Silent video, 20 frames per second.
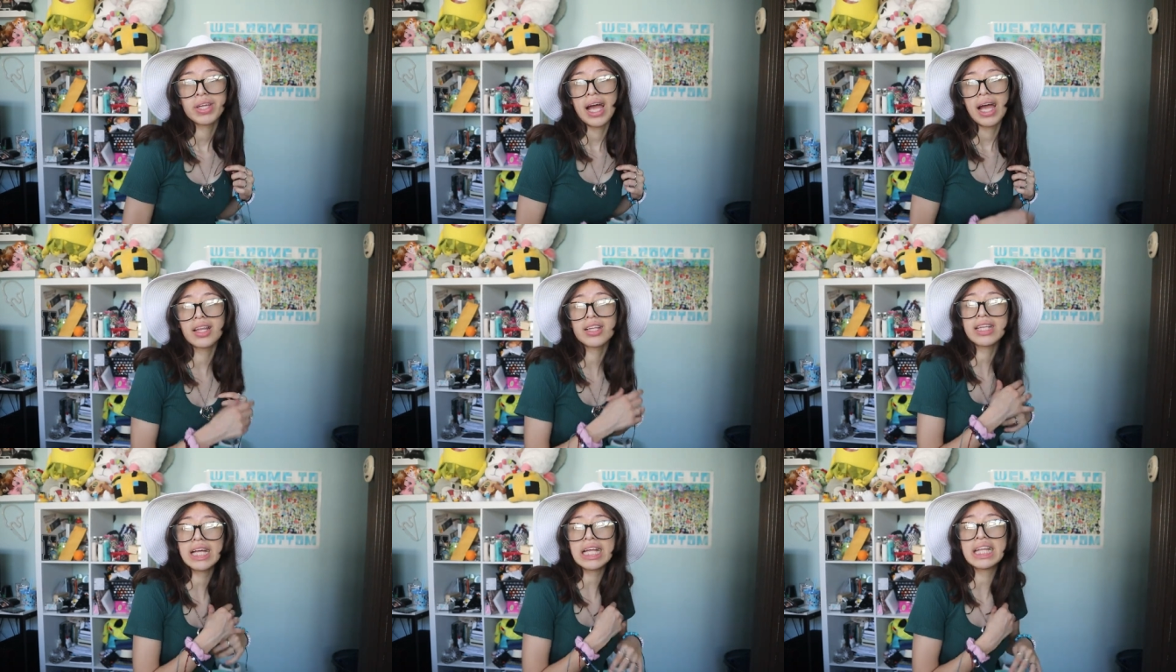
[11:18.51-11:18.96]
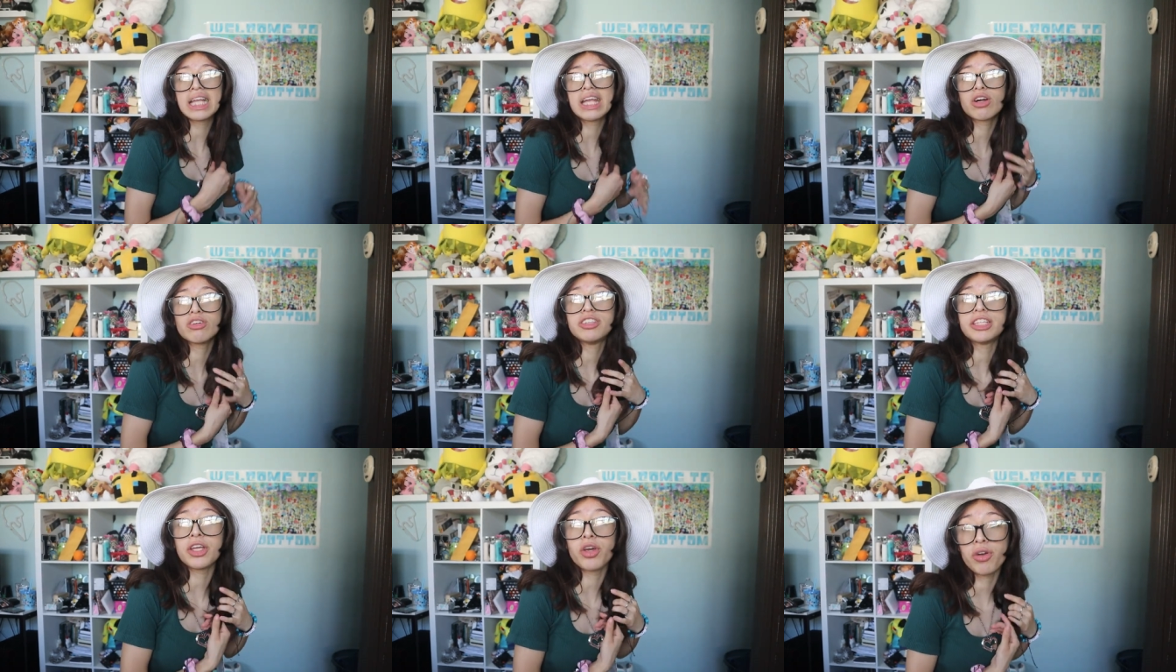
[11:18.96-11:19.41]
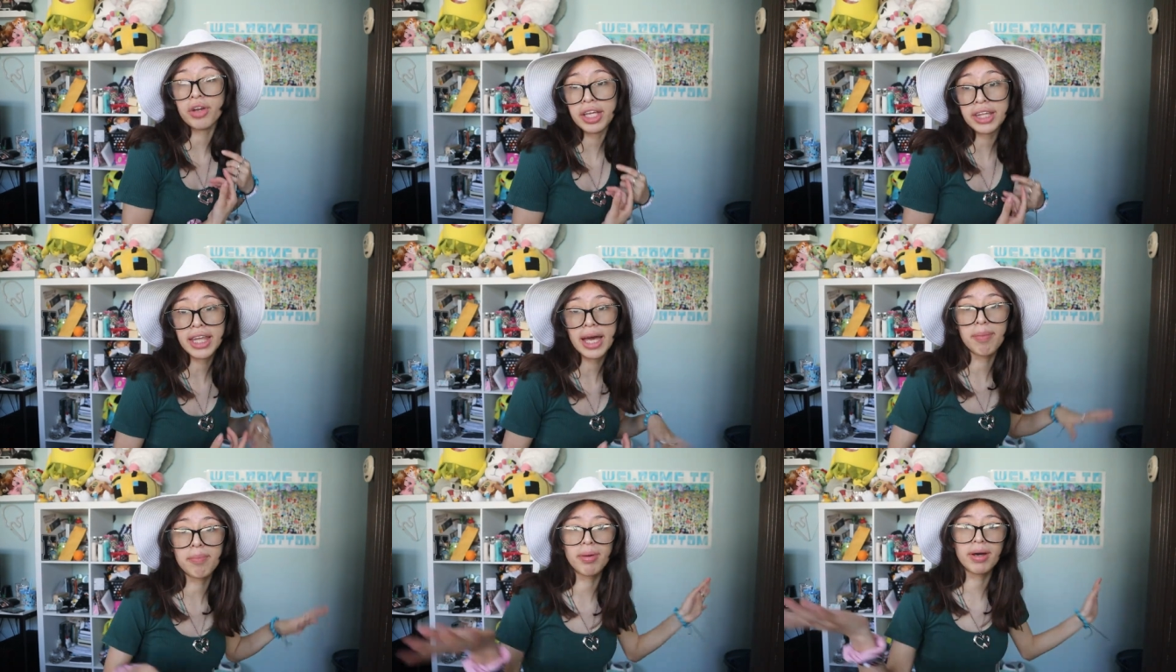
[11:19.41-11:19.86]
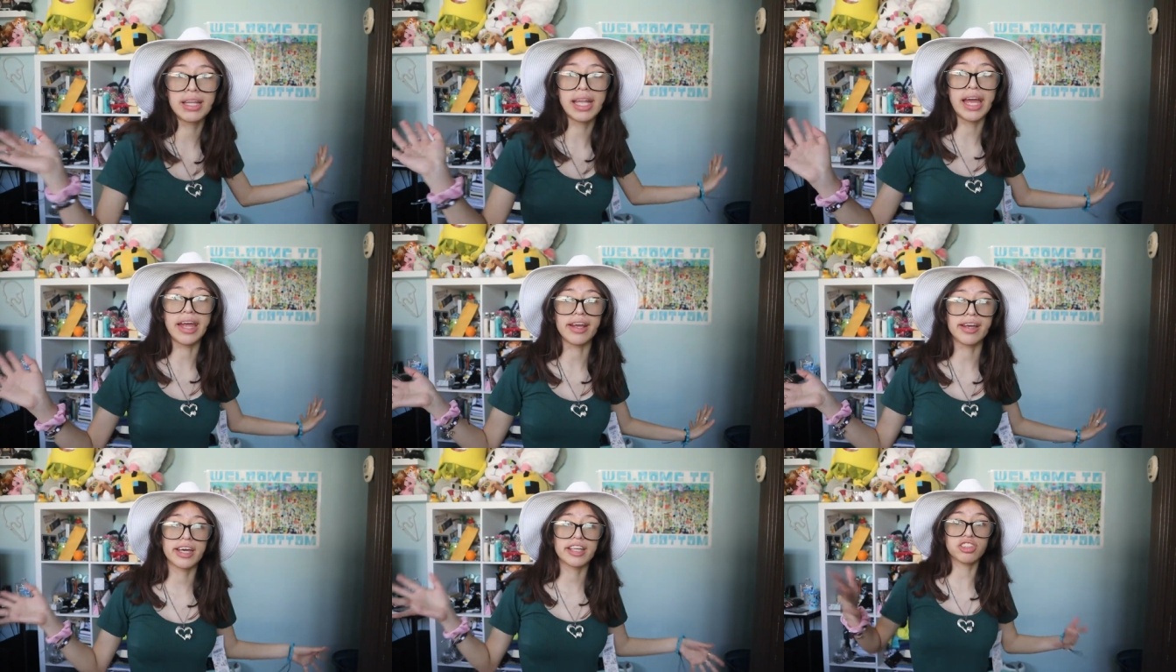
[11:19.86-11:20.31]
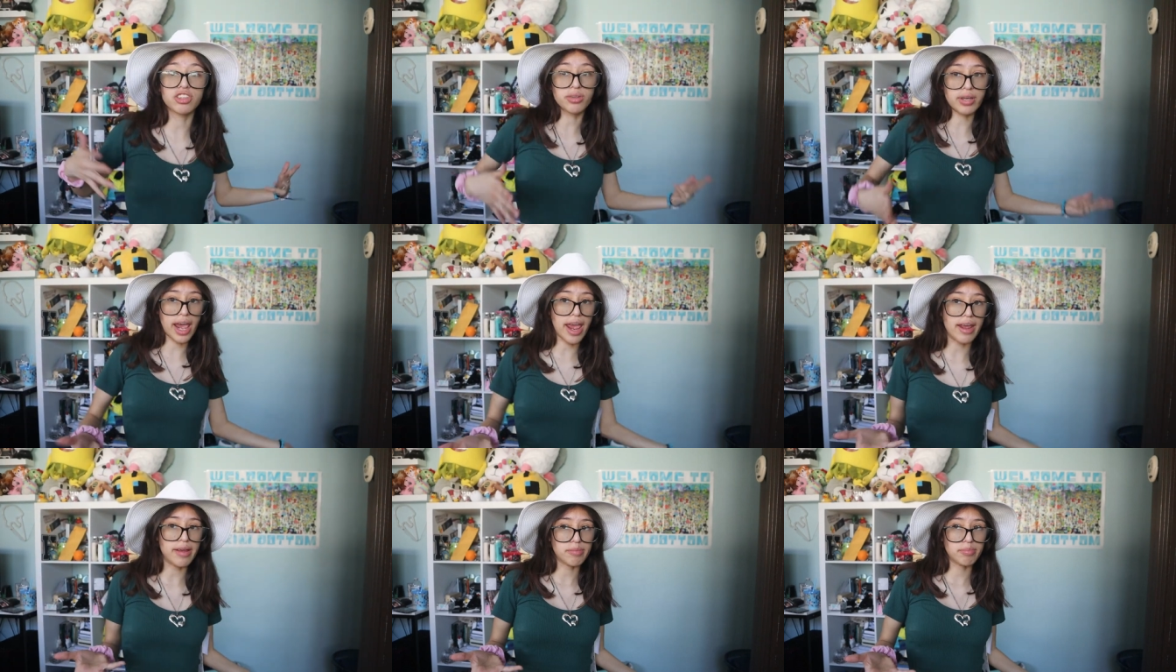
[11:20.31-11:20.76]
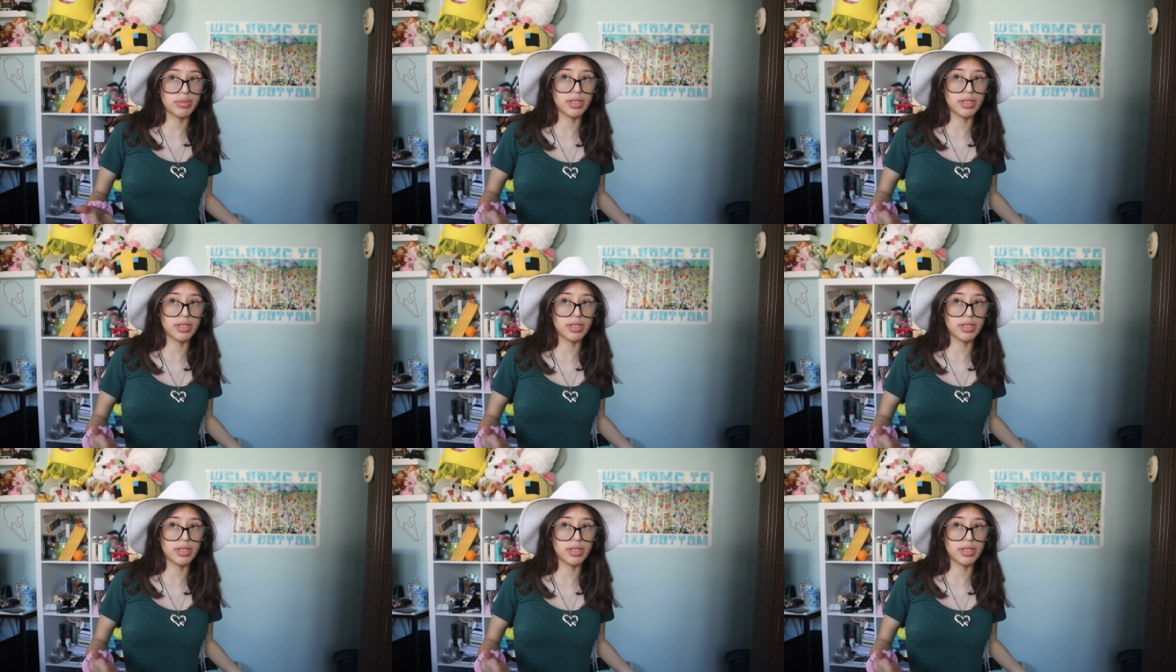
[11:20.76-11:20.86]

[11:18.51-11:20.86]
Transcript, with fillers: I look like a little senorita, but like, it's okay